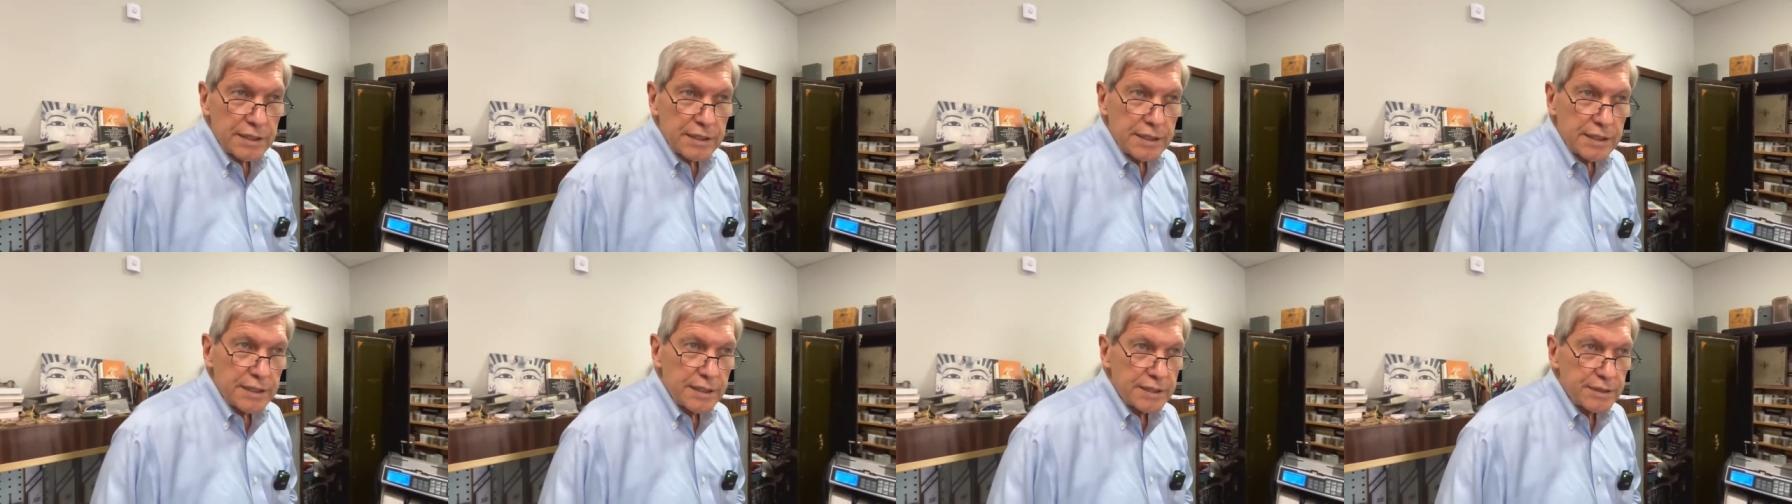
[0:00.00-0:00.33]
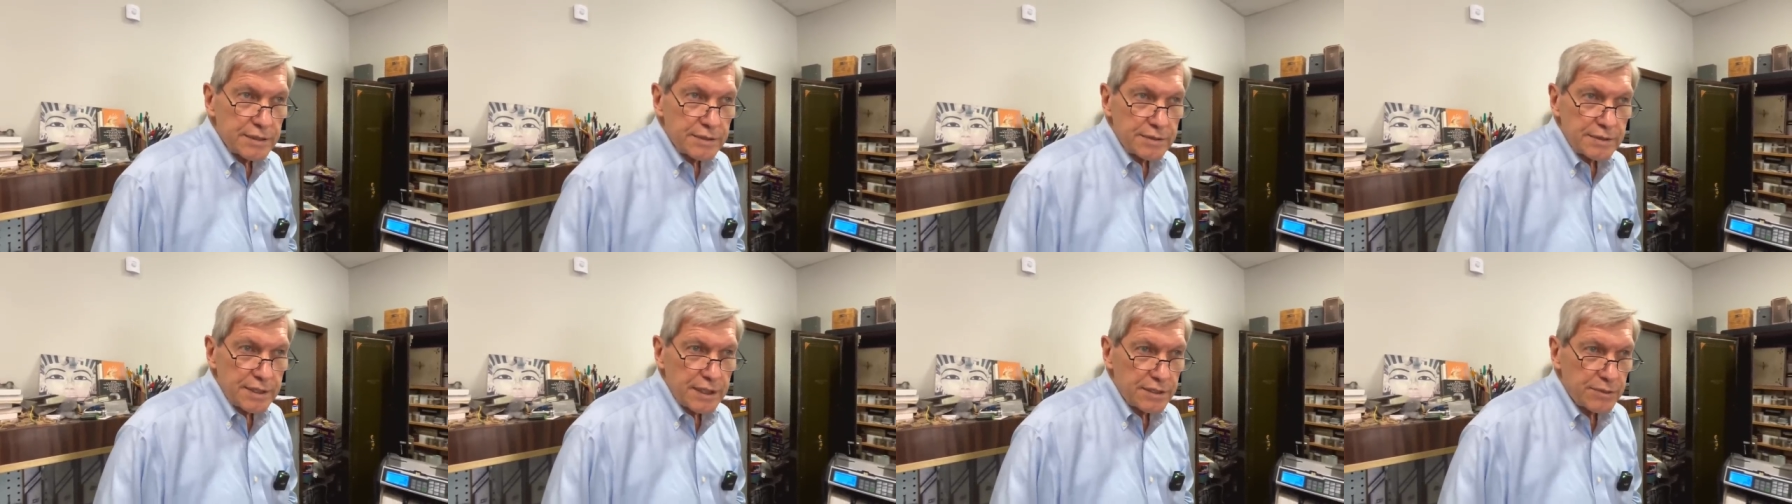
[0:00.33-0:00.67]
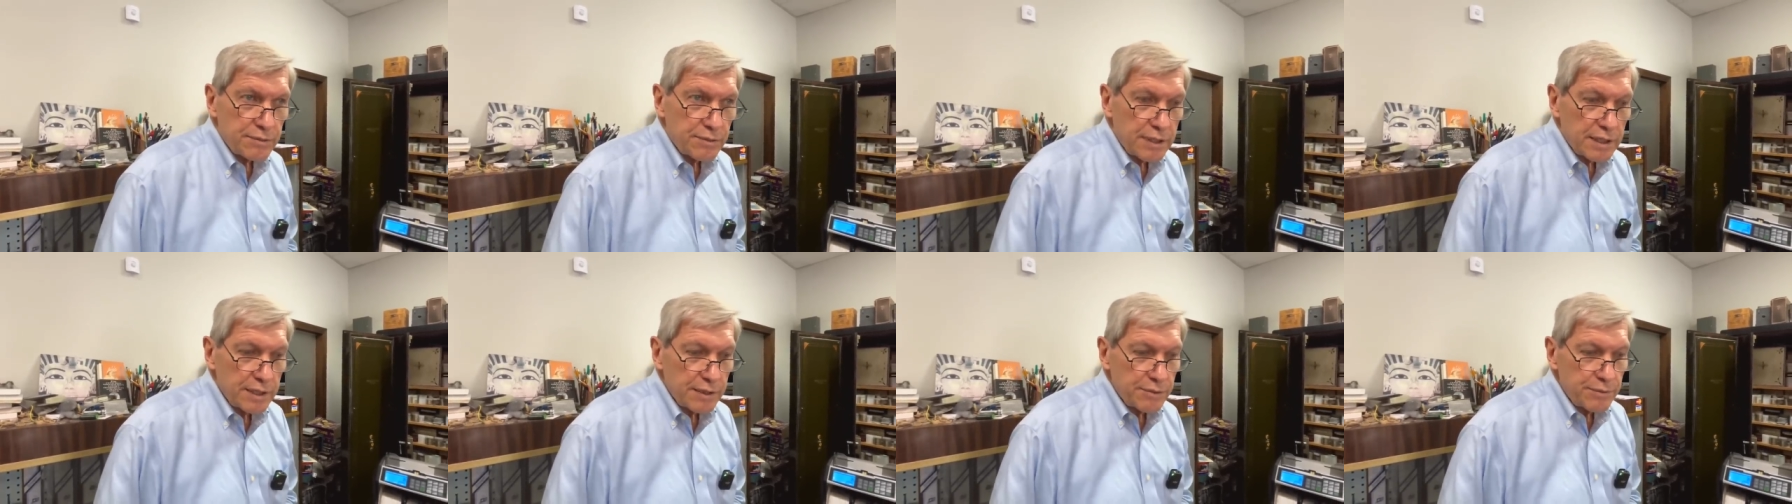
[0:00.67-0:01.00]
And it's,
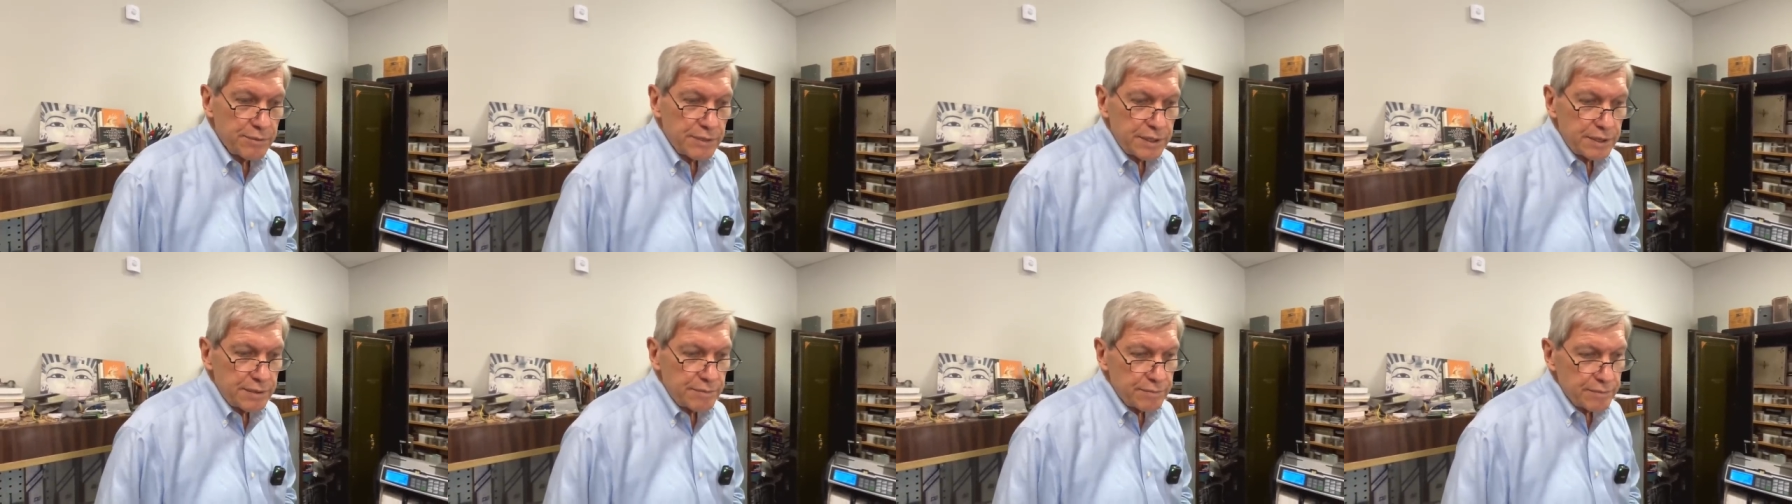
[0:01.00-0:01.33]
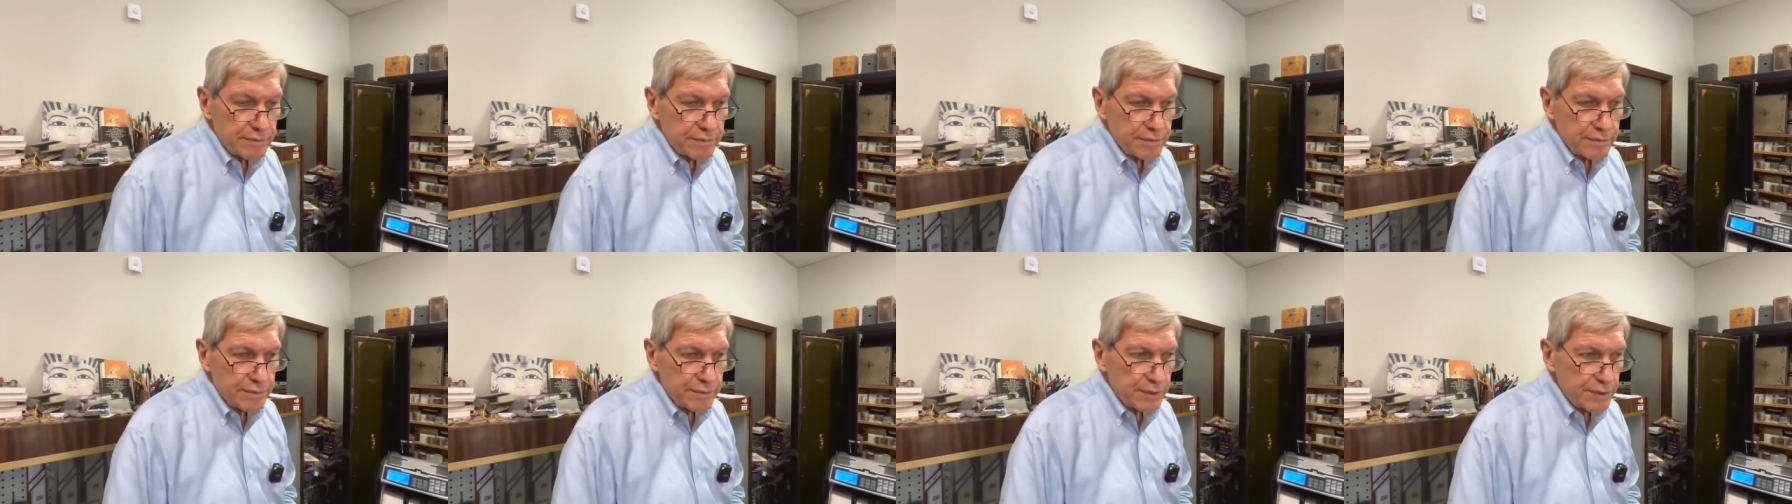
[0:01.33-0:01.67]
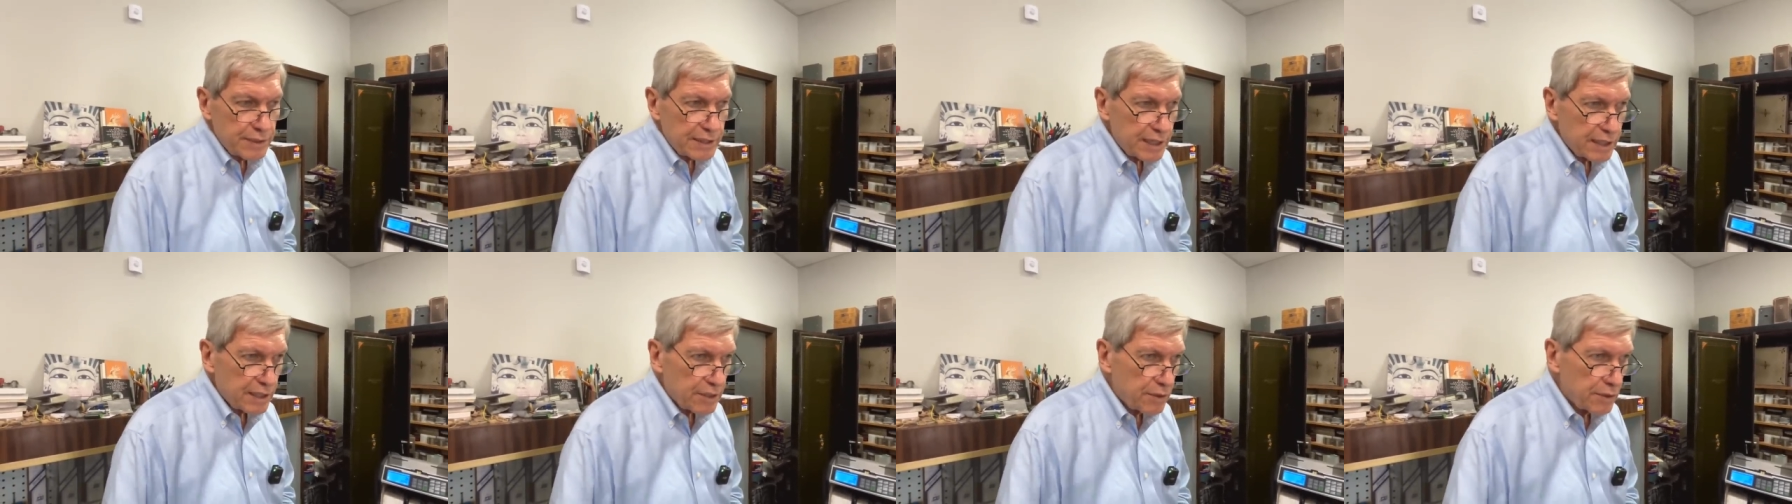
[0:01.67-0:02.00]
that's why we, we
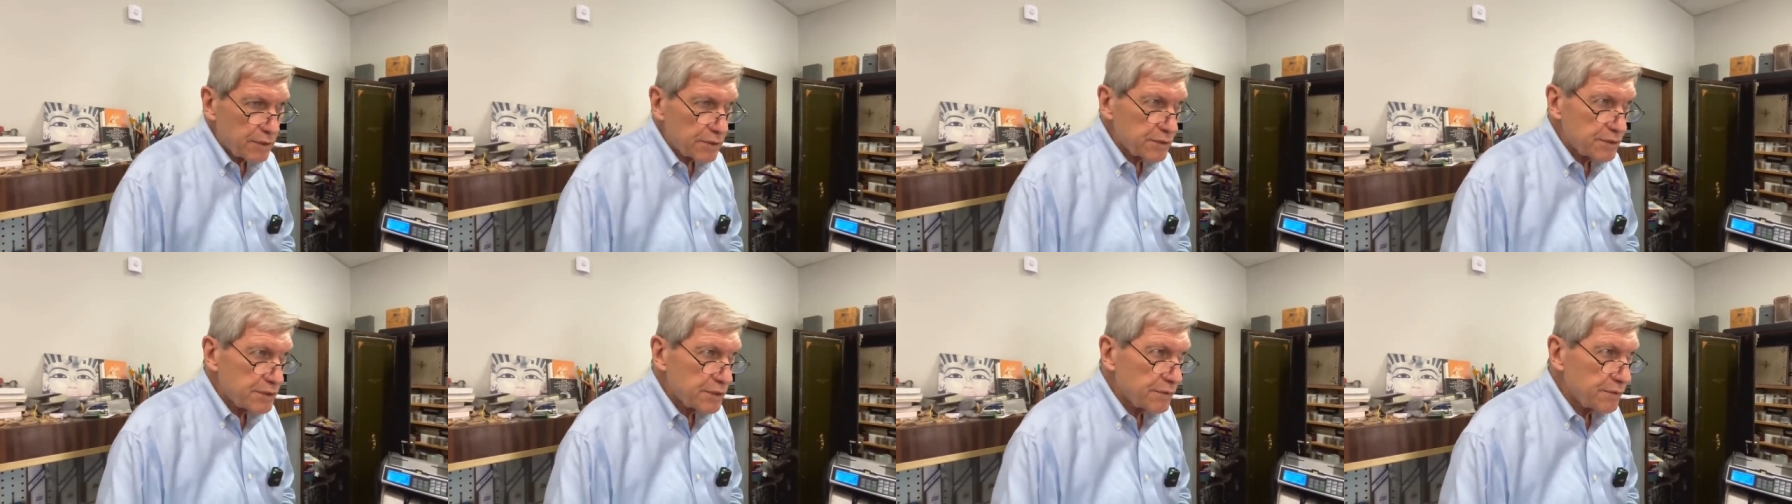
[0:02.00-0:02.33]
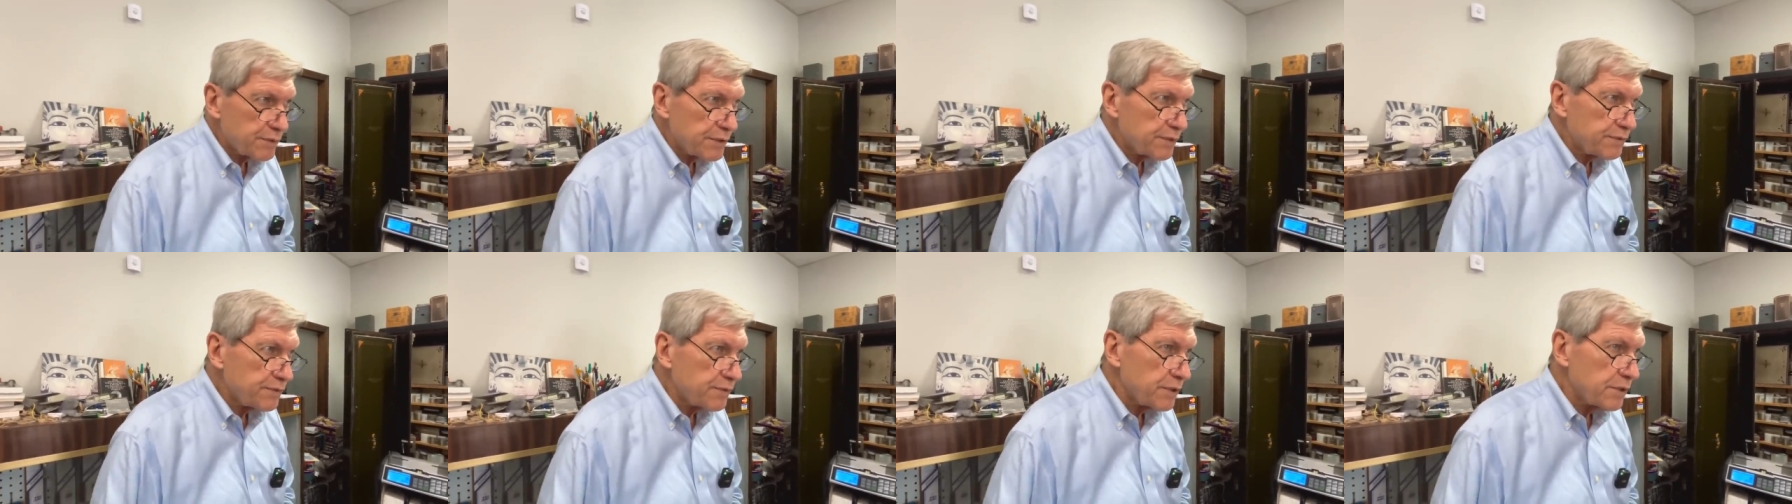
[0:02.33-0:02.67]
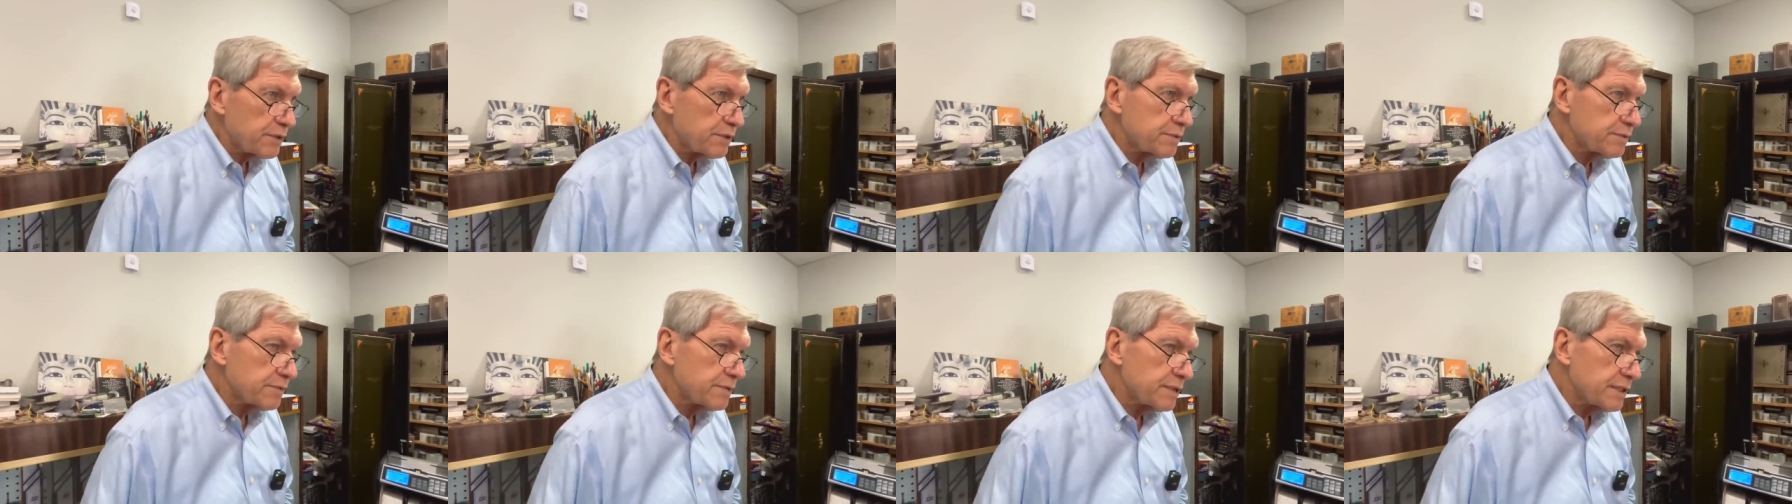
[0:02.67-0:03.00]
take orders over the
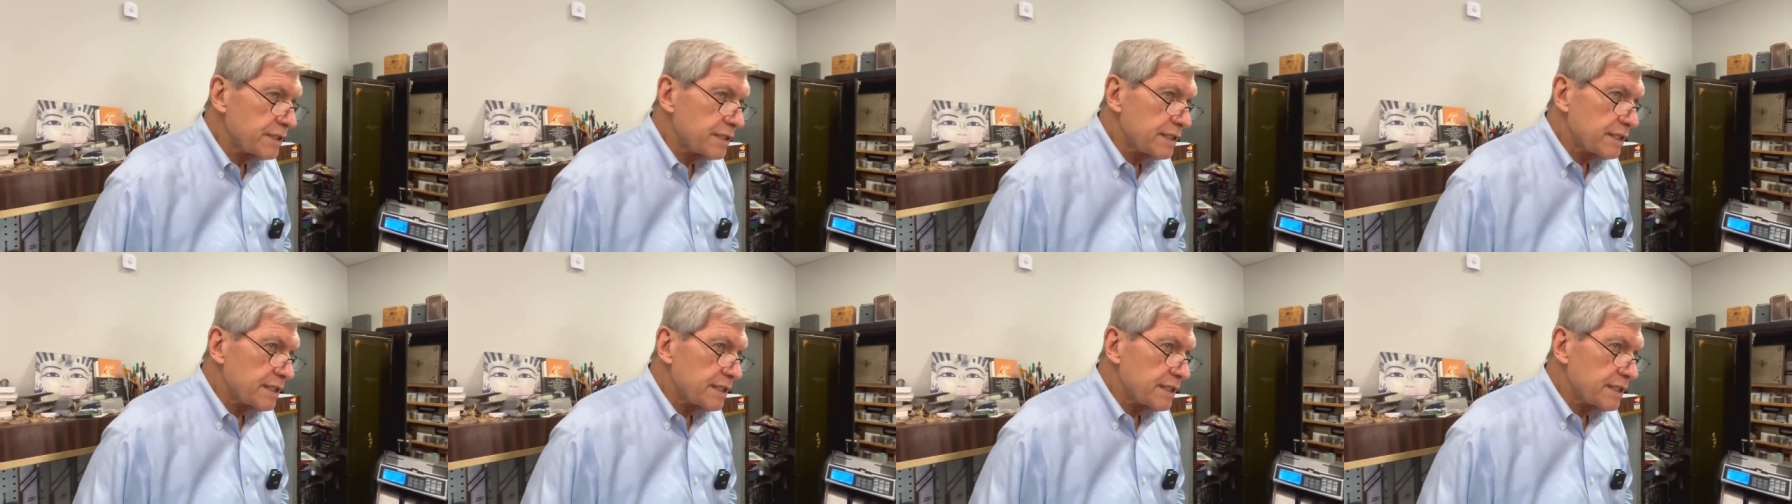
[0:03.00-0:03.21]
phone.